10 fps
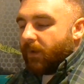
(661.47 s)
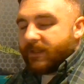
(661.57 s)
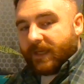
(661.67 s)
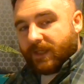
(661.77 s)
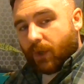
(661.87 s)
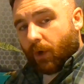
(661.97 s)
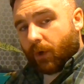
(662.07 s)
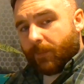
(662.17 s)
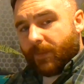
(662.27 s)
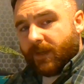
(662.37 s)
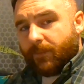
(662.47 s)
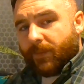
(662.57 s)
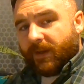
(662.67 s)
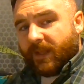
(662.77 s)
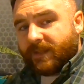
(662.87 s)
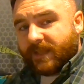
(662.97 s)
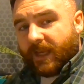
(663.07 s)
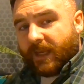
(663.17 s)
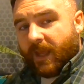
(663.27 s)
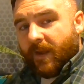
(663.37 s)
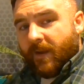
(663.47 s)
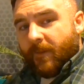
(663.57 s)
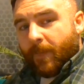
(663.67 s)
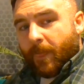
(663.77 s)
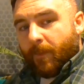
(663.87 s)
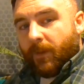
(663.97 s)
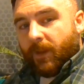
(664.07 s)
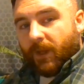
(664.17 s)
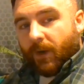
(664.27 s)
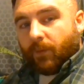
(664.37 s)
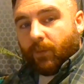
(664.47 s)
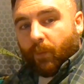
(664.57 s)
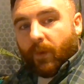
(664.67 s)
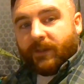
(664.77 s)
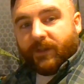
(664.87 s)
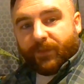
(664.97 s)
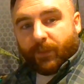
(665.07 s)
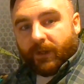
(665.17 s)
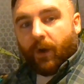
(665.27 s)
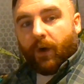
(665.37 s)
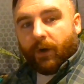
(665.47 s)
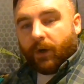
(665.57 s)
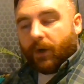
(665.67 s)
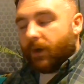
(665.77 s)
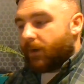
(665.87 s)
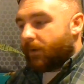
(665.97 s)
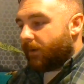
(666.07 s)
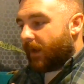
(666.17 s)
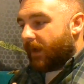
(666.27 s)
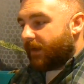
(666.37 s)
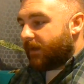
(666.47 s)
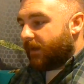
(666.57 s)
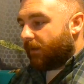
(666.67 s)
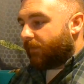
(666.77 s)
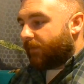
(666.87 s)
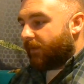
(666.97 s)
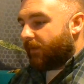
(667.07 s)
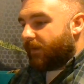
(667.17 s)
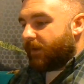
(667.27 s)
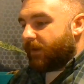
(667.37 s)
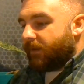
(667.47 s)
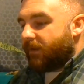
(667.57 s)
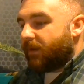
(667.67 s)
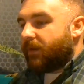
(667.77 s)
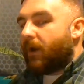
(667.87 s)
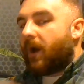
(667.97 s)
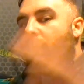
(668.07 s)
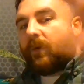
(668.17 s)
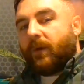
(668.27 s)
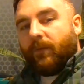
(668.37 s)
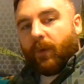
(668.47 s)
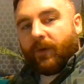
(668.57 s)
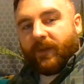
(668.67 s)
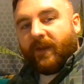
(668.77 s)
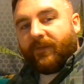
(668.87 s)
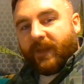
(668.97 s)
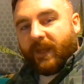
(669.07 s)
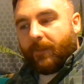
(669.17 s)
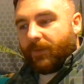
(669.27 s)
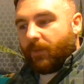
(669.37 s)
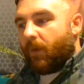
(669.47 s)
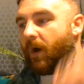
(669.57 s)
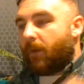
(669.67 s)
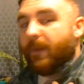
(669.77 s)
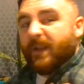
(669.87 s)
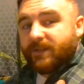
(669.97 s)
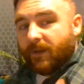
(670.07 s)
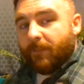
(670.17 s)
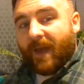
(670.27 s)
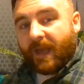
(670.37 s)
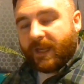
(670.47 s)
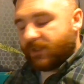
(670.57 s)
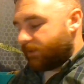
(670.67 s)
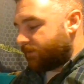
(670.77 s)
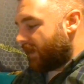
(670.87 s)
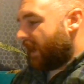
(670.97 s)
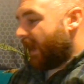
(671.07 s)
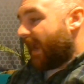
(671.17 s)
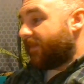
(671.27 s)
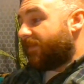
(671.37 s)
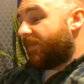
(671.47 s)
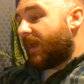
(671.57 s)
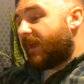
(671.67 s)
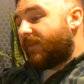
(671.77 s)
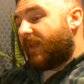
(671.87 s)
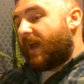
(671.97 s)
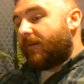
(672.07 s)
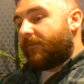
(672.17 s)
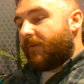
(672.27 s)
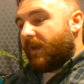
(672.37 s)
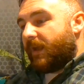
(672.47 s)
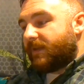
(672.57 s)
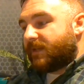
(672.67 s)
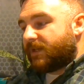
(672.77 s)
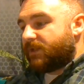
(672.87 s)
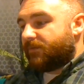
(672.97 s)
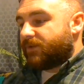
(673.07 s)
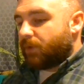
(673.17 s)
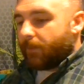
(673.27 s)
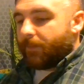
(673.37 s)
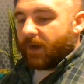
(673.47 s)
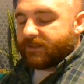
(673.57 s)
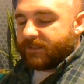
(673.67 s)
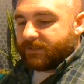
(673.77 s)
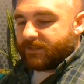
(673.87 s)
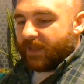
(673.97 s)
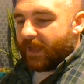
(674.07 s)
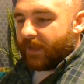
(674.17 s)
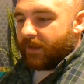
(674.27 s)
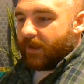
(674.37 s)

want to say dollar bin, but it's like, $1 to $3, not worthy enough to get up on the wall, basically back issues. And then they have a section of short boxes that